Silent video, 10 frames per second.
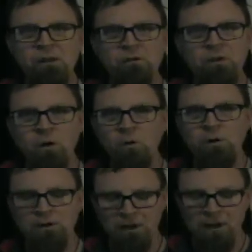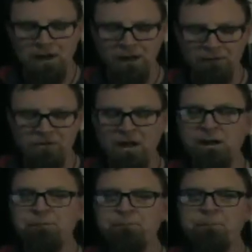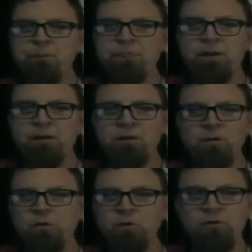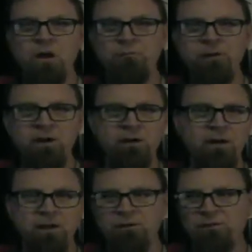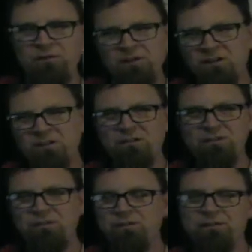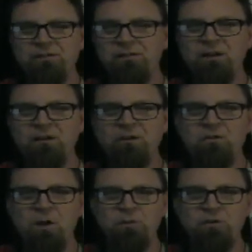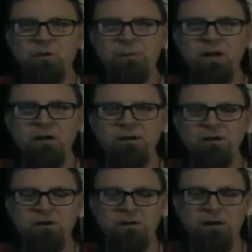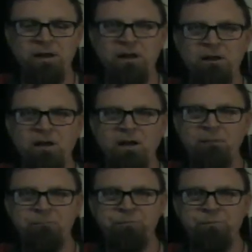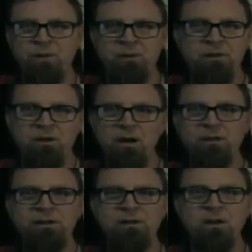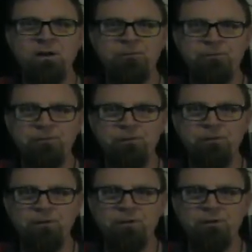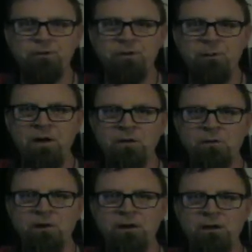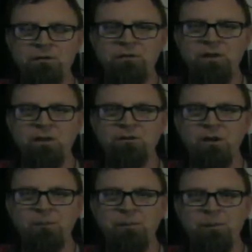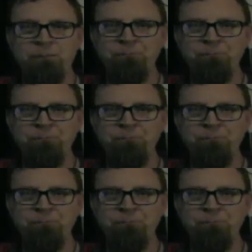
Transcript: So uh, Jane goes to a job fair and she does, none of the jobs are jumping out at her and uh, oddly enough somehow uh, she ends up